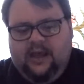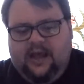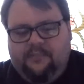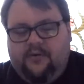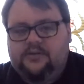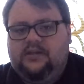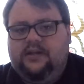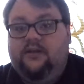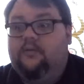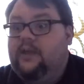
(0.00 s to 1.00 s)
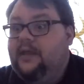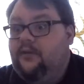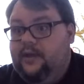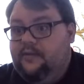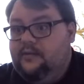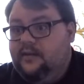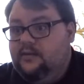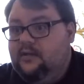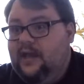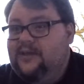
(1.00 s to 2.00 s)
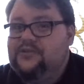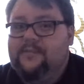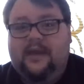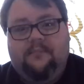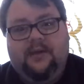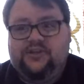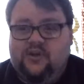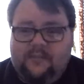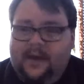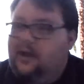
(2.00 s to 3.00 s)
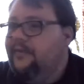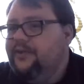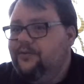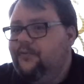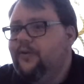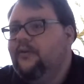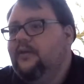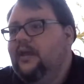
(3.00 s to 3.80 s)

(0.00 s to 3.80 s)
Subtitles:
I personally don't like going in the tunnel. I usually make a big joke about it on the tour,